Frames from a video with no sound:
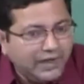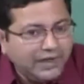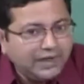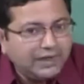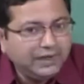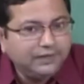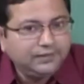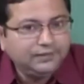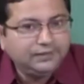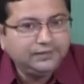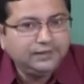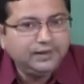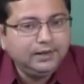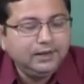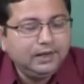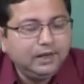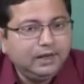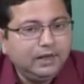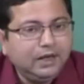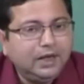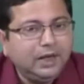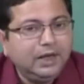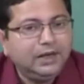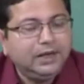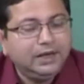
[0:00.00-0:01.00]
whereas
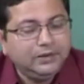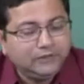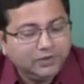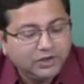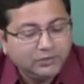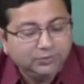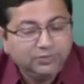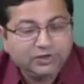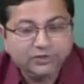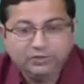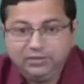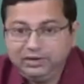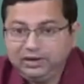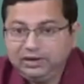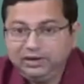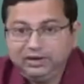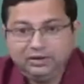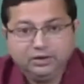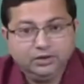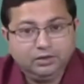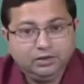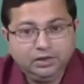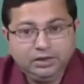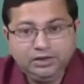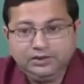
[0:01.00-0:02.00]
a liquid
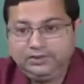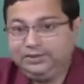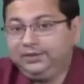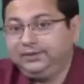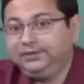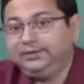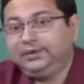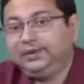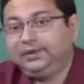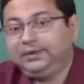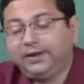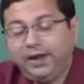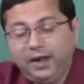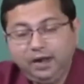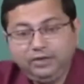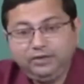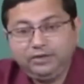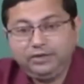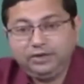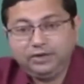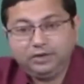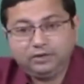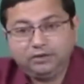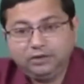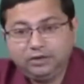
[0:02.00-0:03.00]
propellant rocket, let us say a
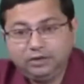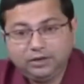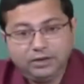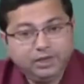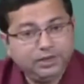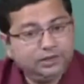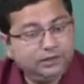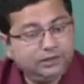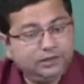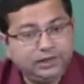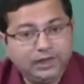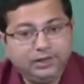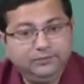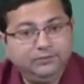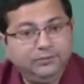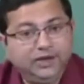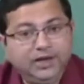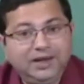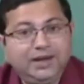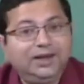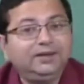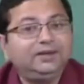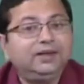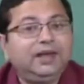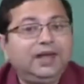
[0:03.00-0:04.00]
cryogenic rocket,
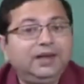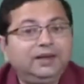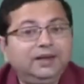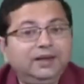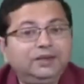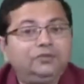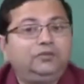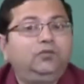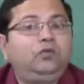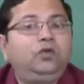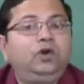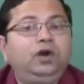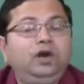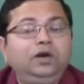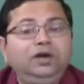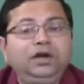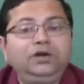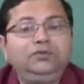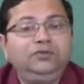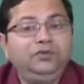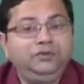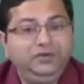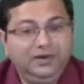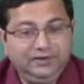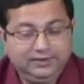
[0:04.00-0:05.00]
can be as high as four
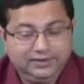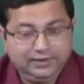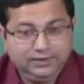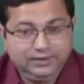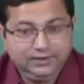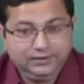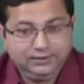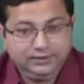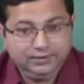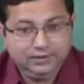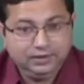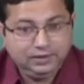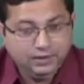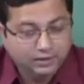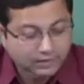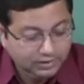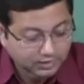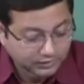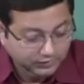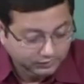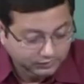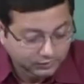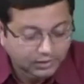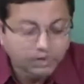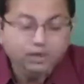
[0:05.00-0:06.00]
hundred fifty seconds.
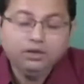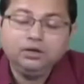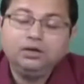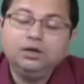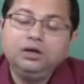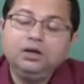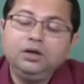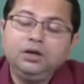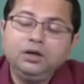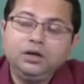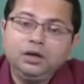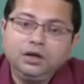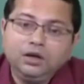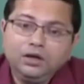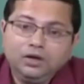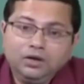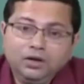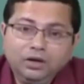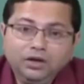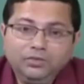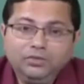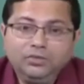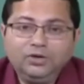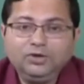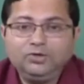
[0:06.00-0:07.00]
So,
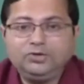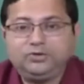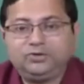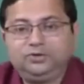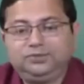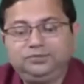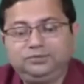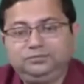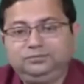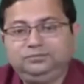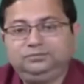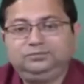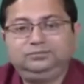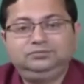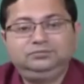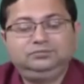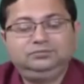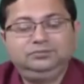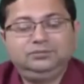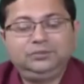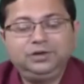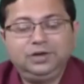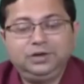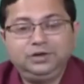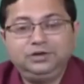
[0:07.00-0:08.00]
almost
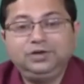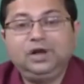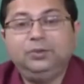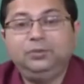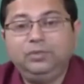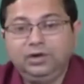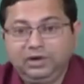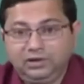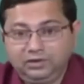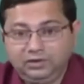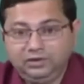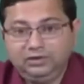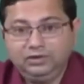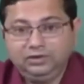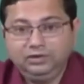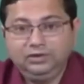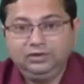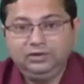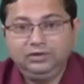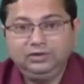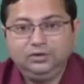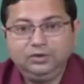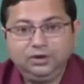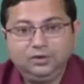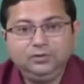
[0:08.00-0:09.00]
double,
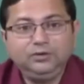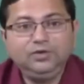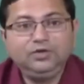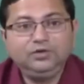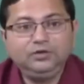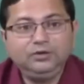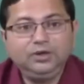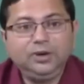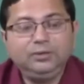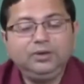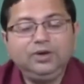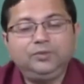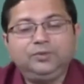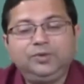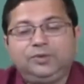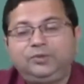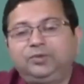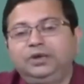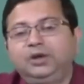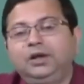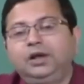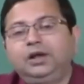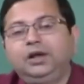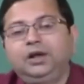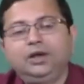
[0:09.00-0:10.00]
almost double
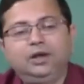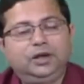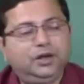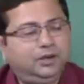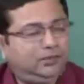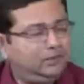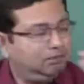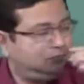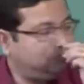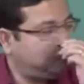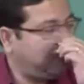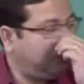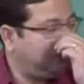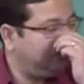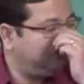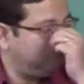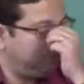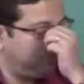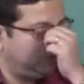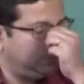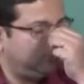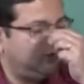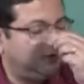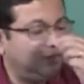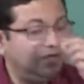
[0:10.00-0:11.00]
propeller
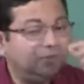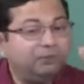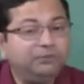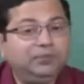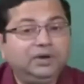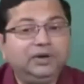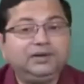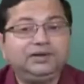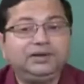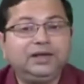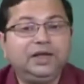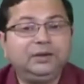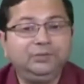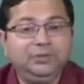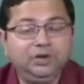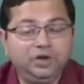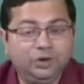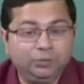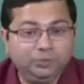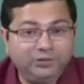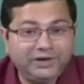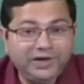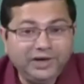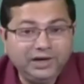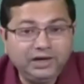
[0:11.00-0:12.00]
uh, specific impulse
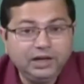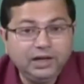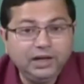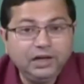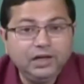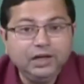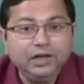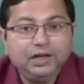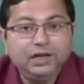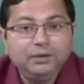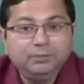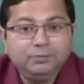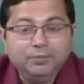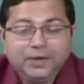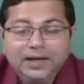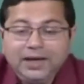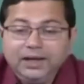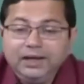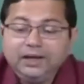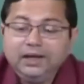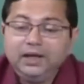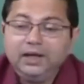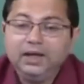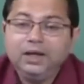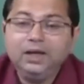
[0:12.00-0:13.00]
can be obtained
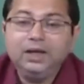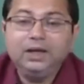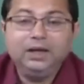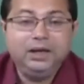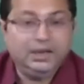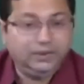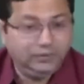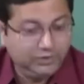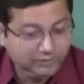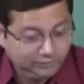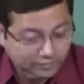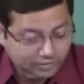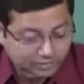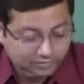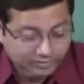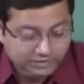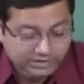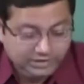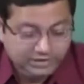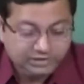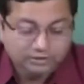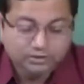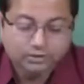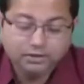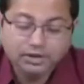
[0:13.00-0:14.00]
by a liquid
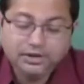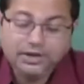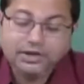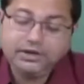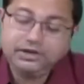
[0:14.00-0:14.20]
propellant